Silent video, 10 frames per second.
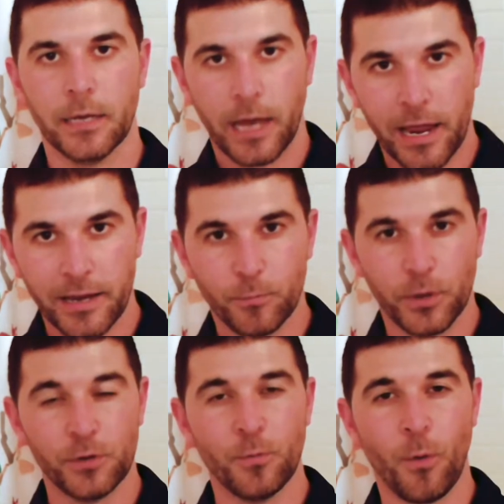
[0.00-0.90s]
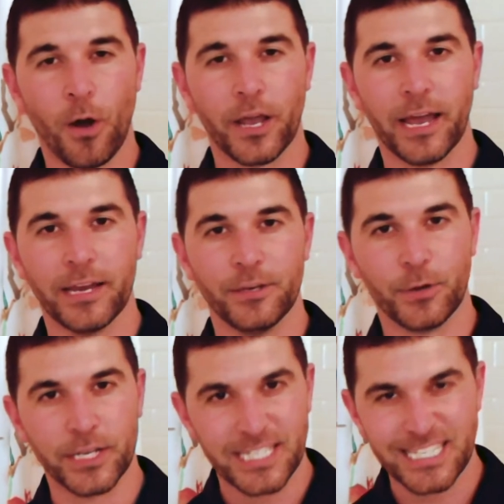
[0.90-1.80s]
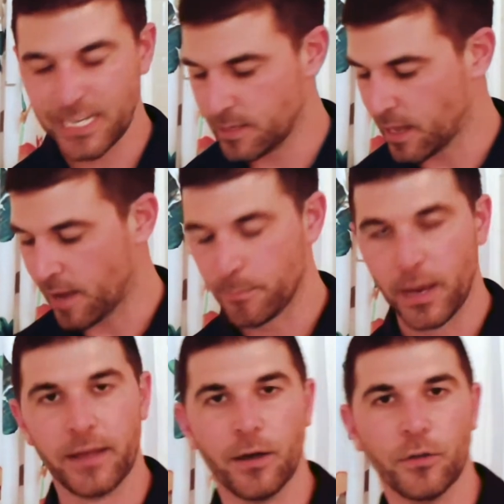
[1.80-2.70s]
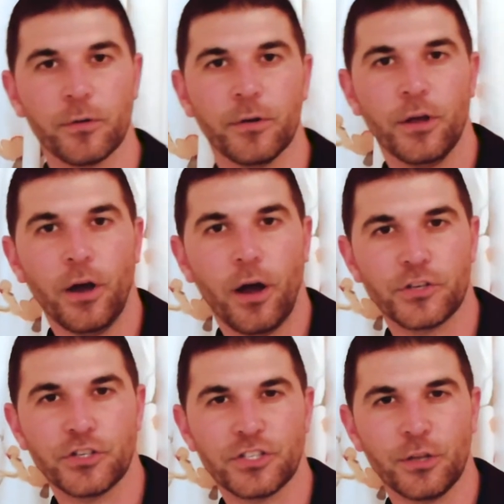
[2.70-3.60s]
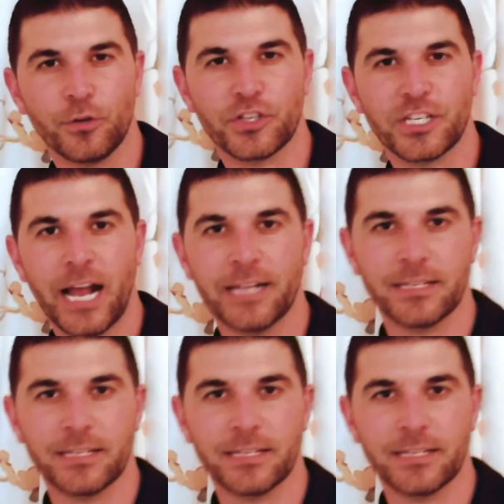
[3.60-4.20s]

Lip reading: And when you walk in, you can see that by other just little signs